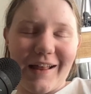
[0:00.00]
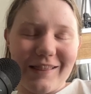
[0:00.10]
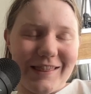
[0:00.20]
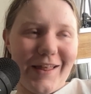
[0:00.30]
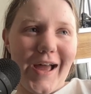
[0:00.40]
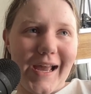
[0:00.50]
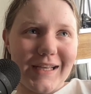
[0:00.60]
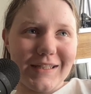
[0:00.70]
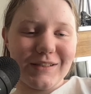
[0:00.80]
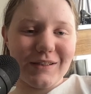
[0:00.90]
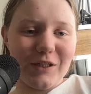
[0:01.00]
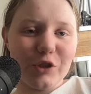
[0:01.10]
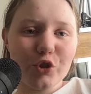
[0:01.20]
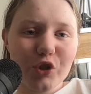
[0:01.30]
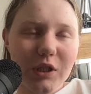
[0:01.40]
like
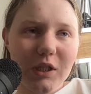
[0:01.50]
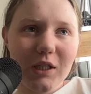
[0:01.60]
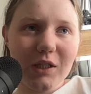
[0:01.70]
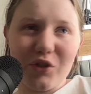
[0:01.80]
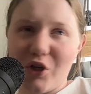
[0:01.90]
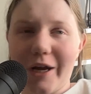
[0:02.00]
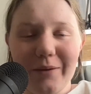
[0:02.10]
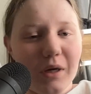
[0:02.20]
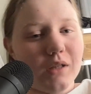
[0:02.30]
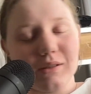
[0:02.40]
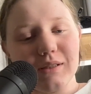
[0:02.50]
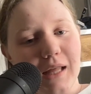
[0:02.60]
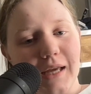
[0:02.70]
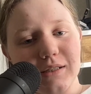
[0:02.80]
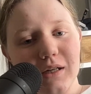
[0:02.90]
literally 9 months
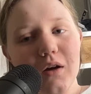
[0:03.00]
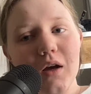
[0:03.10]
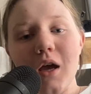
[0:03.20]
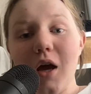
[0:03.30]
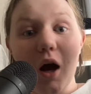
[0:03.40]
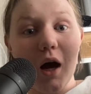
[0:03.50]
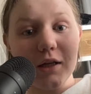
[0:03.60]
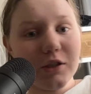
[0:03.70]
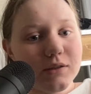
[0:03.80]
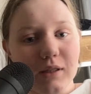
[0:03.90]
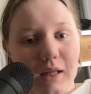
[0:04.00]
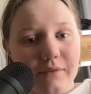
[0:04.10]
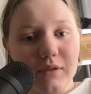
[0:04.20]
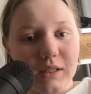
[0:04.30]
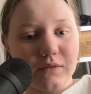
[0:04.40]
later, I just
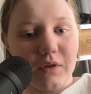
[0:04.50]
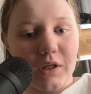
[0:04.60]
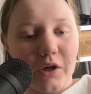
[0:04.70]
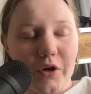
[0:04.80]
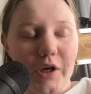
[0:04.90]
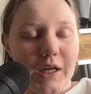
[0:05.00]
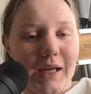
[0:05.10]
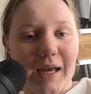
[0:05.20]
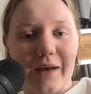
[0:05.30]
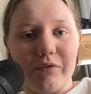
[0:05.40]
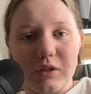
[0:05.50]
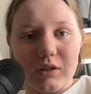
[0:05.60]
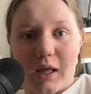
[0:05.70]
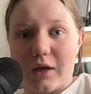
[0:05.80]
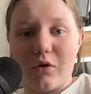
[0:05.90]
left this video and I
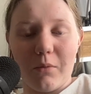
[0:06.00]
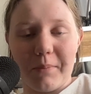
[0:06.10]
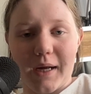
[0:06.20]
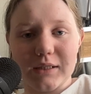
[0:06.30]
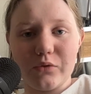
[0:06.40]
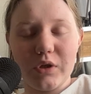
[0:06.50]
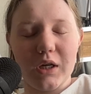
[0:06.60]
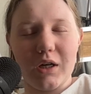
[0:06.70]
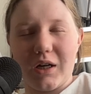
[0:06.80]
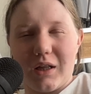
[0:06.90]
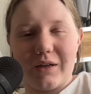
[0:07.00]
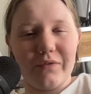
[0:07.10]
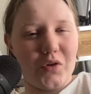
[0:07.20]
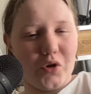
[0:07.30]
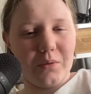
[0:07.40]
haven't like gone back to it. I kind of like
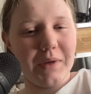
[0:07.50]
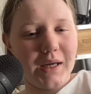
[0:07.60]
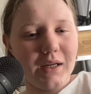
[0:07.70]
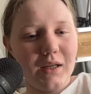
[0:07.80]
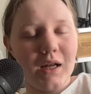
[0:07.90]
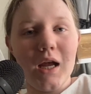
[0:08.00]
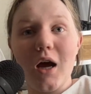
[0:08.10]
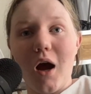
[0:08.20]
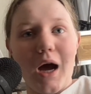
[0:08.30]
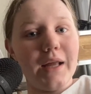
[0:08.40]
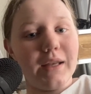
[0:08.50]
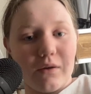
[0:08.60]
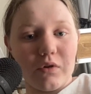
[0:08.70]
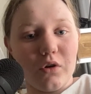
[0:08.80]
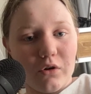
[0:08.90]
forgot about it. I
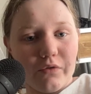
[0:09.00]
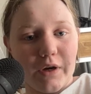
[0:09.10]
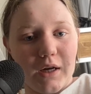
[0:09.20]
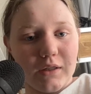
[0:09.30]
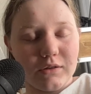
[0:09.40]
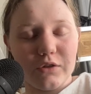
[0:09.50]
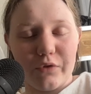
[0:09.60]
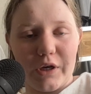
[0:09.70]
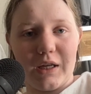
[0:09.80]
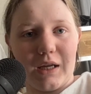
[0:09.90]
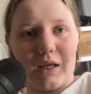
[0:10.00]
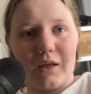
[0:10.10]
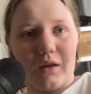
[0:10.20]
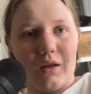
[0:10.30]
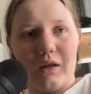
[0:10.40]
never got around to
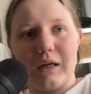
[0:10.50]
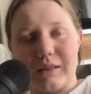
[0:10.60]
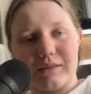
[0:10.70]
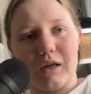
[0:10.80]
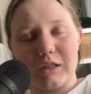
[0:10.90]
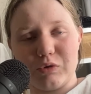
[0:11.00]
reading it out.